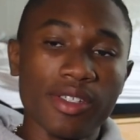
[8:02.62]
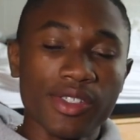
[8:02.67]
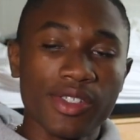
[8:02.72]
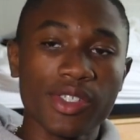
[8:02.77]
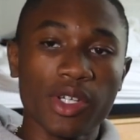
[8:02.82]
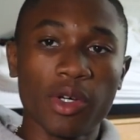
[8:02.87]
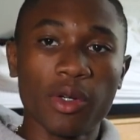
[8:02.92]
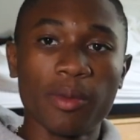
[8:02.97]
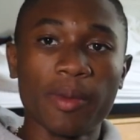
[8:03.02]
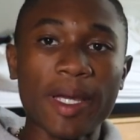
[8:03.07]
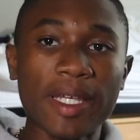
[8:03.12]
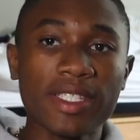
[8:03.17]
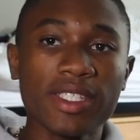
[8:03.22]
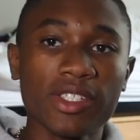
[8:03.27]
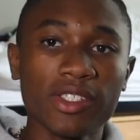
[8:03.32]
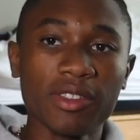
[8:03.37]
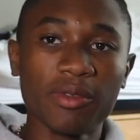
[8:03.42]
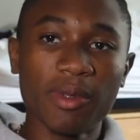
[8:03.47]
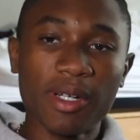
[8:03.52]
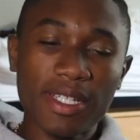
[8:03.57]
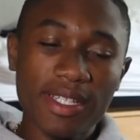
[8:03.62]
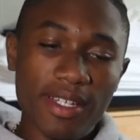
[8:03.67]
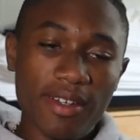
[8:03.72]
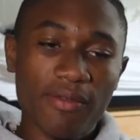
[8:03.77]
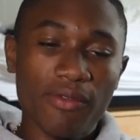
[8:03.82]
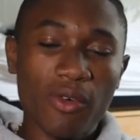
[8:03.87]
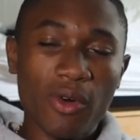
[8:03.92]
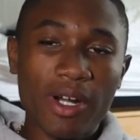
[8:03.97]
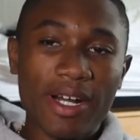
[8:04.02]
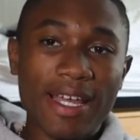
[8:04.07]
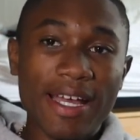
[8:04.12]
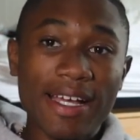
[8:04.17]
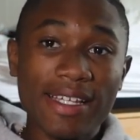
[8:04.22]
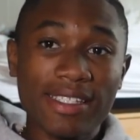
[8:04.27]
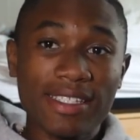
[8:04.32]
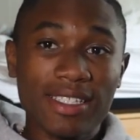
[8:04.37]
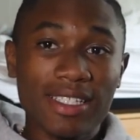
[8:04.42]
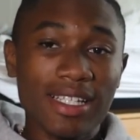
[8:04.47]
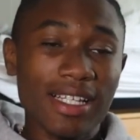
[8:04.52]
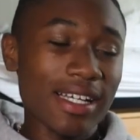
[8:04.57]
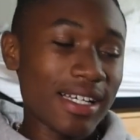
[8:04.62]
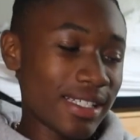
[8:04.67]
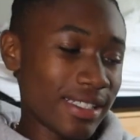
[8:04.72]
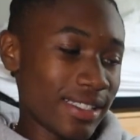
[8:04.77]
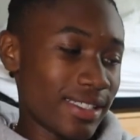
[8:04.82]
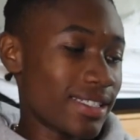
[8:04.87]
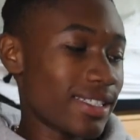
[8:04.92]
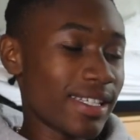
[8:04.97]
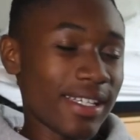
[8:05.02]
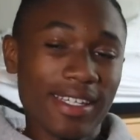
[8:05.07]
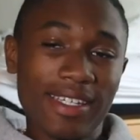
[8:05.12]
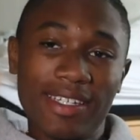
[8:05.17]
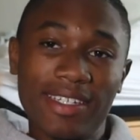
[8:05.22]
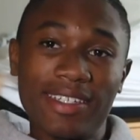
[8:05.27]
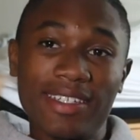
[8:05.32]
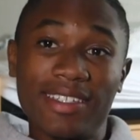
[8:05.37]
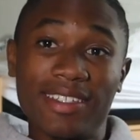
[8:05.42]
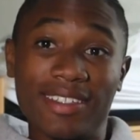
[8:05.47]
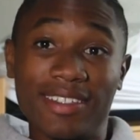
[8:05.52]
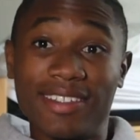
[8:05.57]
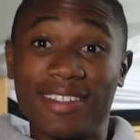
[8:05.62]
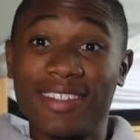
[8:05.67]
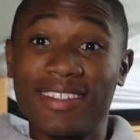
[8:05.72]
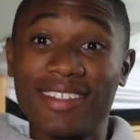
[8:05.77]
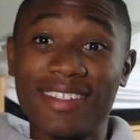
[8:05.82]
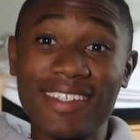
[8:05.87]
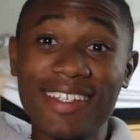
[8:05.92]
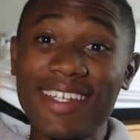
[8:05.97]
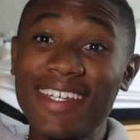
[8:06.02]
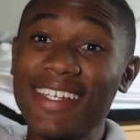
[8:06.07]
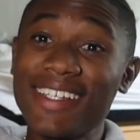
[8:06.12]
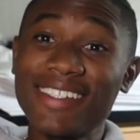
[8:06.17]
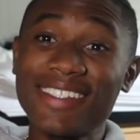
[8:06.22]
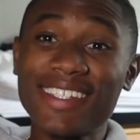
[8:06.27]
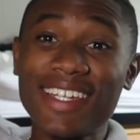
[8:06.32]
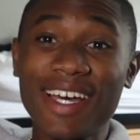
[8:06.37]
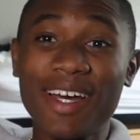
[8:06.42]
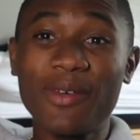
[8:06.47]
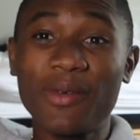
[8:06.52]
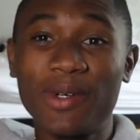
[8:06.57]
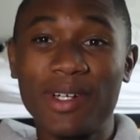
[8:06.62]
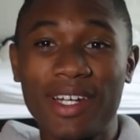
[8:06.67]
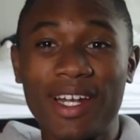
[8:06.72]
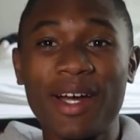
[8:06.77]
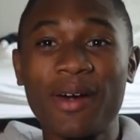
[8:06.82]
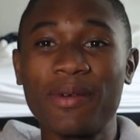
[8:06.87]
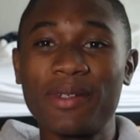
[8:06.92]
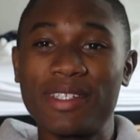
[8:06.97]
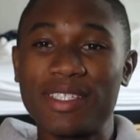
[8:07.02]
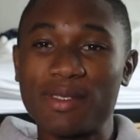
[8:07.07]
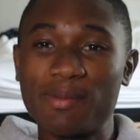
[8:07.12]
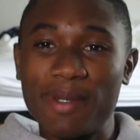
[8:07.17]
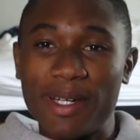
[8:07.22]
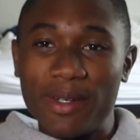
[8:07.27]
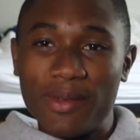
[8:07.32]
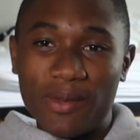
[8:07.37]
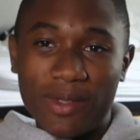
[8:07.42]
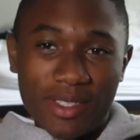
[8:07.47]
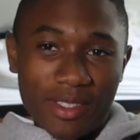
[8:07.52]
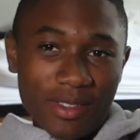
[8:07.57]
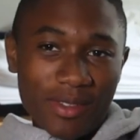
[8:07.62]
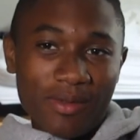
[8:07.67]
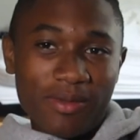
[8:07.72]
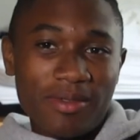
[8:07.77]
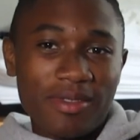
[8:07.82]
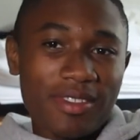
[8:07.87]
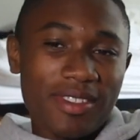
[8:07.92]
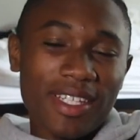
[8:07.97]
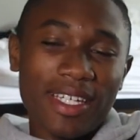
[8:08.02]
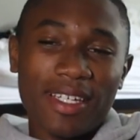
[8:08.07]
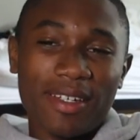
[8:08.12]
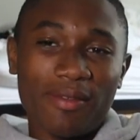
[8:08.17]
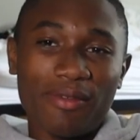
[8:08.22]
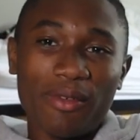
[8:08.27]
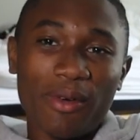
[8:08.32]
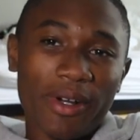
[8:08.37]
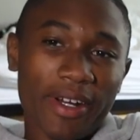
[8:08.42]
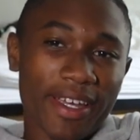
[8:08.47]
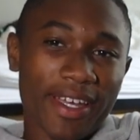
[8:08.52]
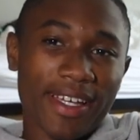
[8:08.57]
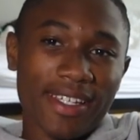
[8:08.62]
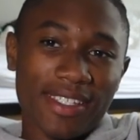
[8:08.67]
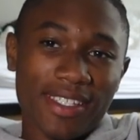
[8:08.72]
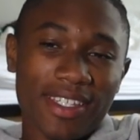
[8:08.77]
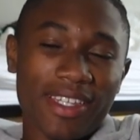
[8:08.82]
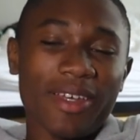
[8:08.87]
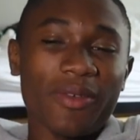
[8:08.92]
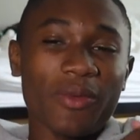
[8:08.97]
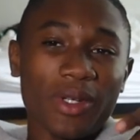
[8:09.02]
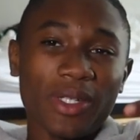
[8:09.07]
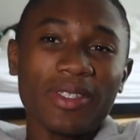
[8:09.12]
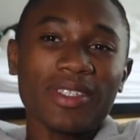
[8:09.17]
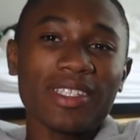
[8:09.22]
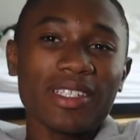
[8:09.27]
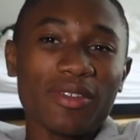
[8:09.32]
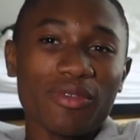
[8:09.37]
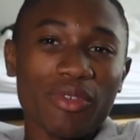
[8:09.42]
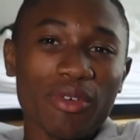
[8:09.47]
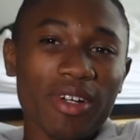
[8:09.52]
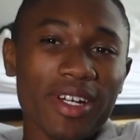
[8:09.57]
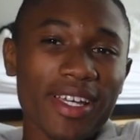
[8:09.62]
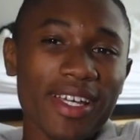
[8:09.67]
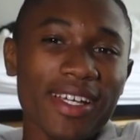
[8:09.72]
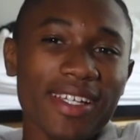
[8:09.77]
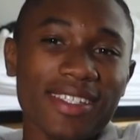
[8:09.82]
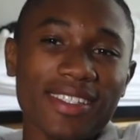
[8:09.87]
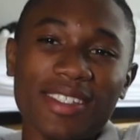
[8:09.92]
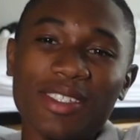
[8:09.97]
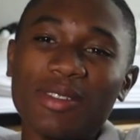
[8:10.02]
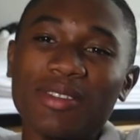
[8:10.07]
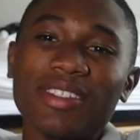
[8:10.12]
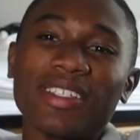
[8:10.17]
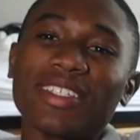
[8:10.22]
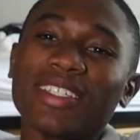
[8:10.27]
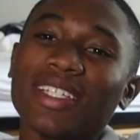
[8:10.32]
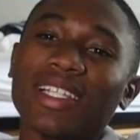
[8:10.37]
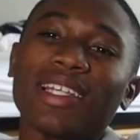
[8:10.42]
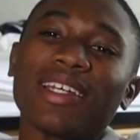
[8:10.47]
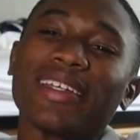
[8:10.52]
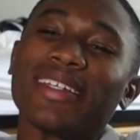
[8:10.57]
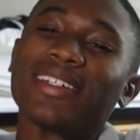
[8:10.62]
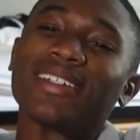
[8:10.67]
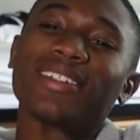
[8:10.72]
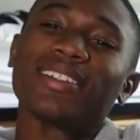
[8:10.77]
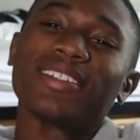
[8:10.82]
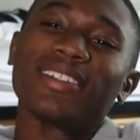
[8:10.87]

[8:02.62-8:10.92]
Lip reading: So basically went through the forecasting class, and it's not what I would expect when you think of forecasting. Like, when you think of forecasting, you think of, like,